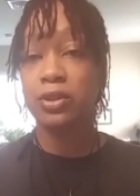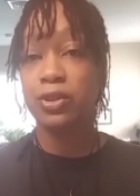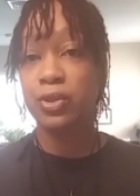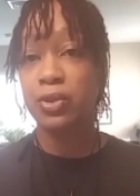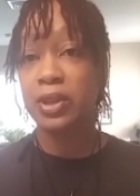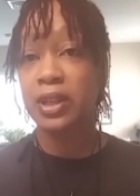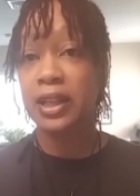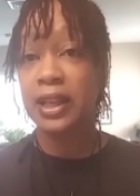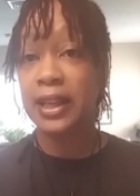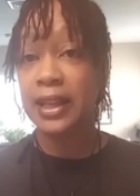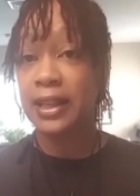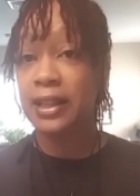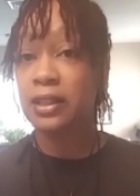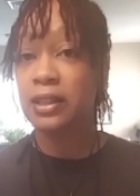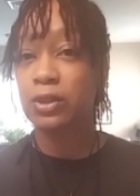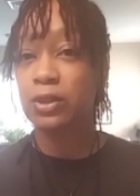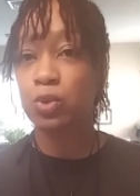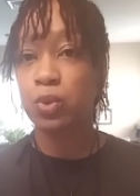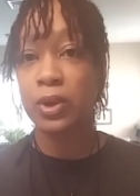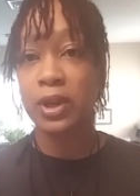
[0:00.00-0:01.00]
you can
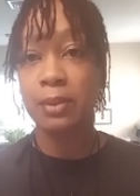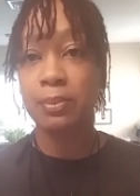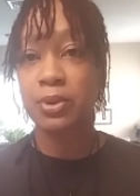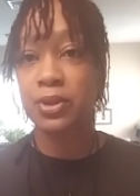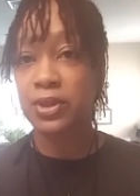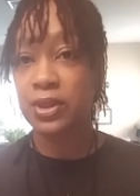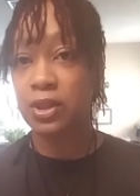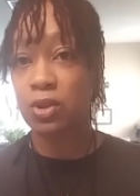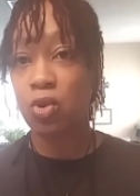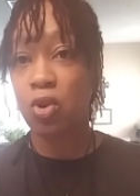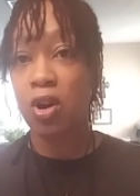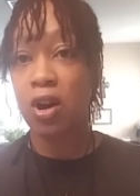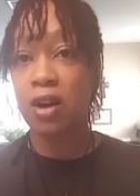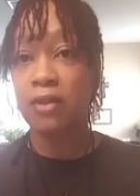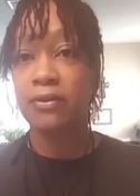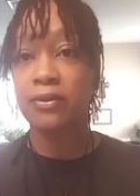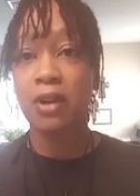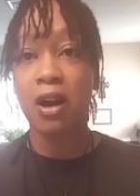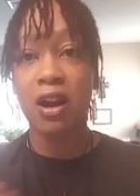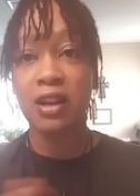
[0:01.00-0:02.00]
get 20%
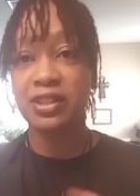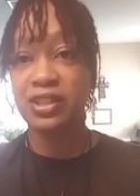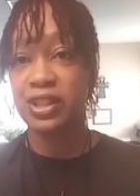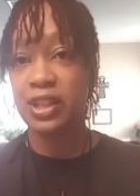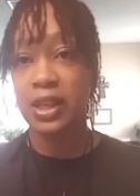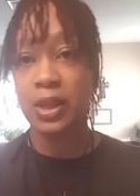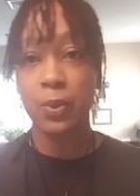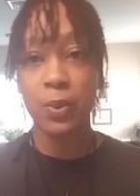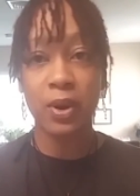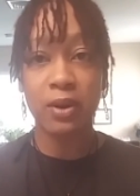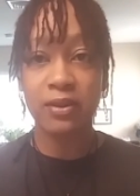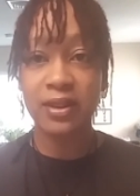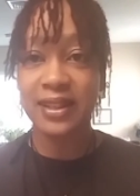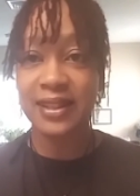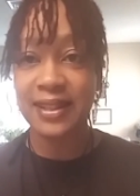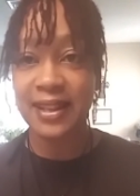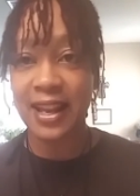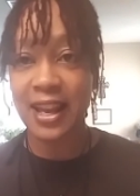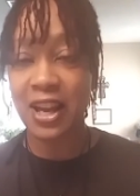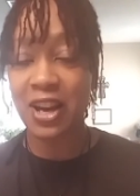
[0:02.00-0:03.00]
off our
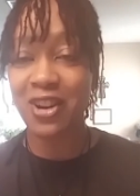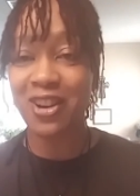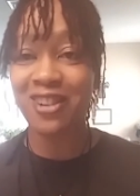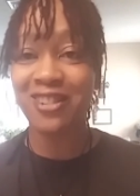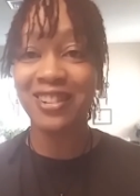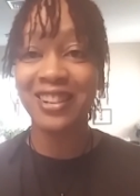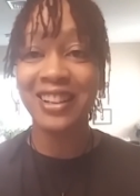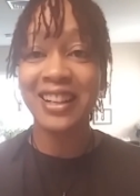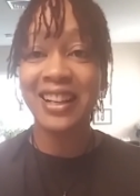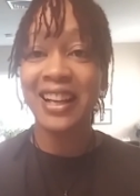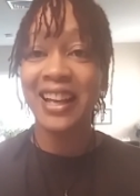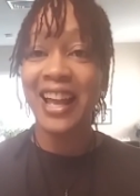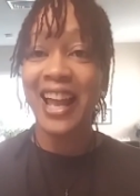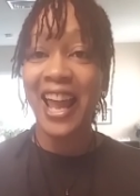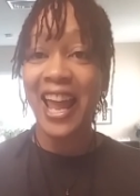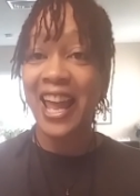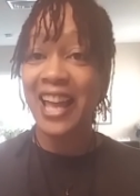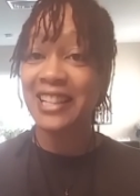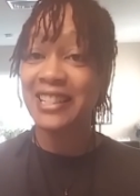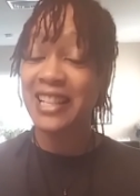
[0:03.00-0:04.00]
January sale
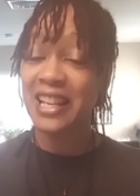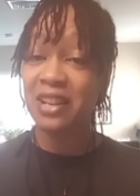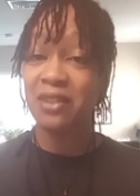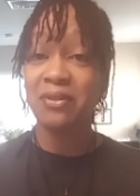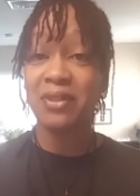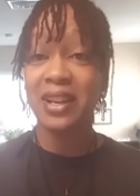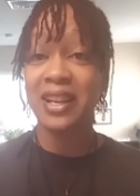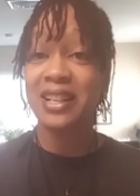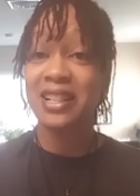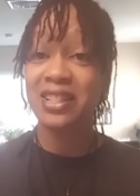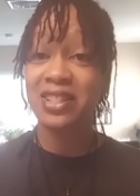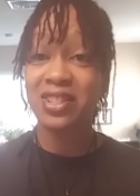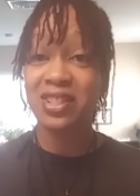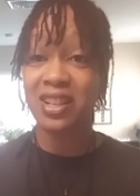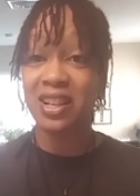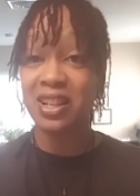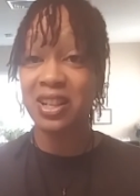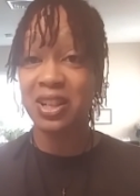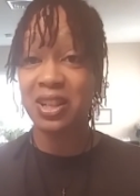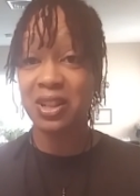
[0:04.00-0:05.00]
and take
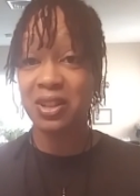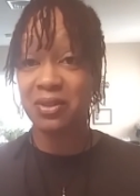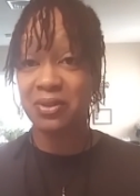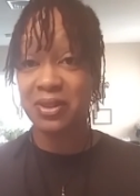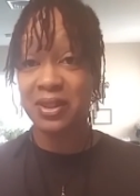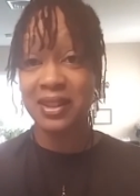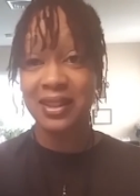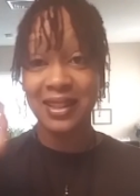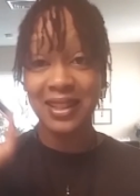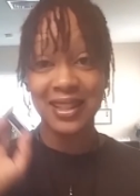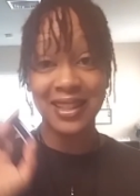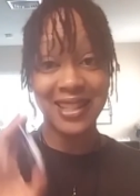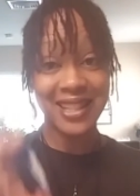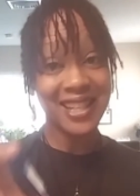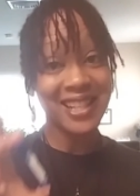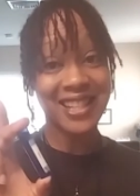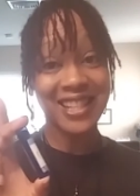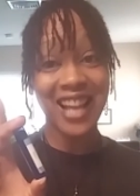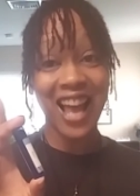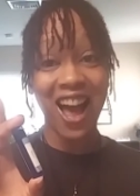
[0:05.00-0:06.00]
advantage of the
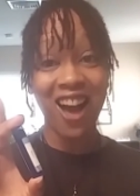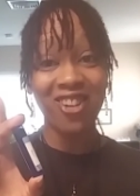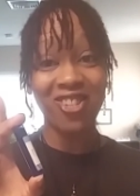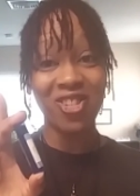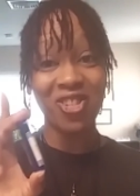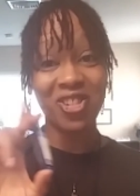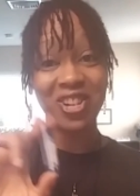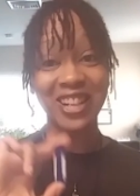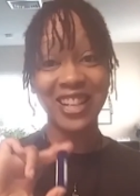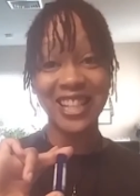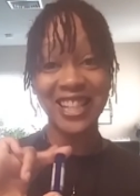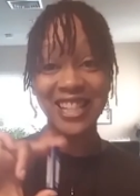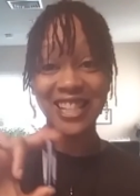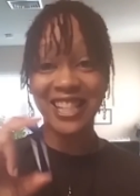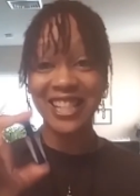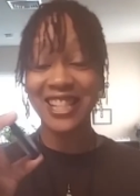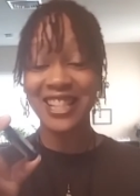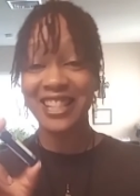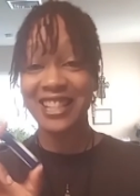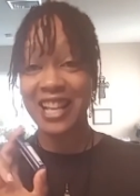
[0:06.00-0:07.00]
discount on
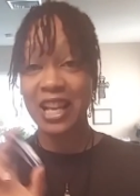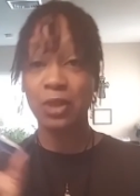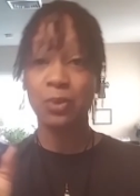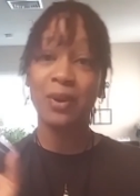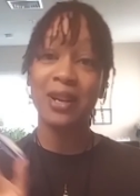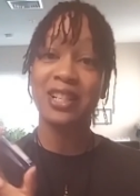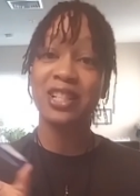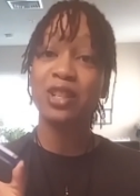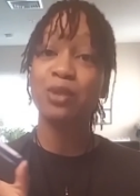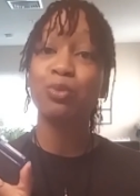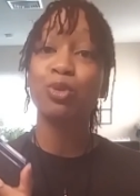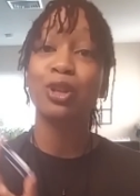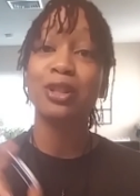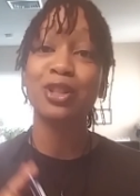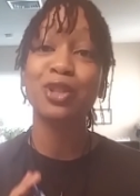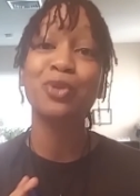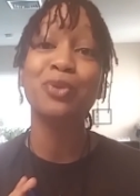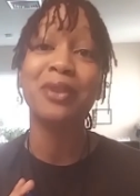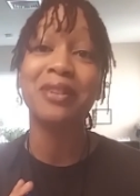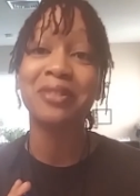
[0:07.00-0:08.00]
these. That's why she
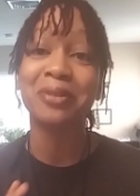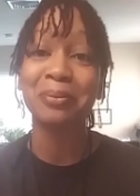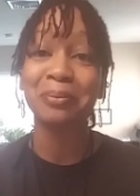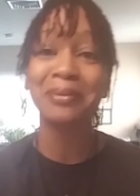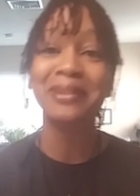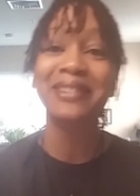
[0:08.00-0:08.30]
bought 2 of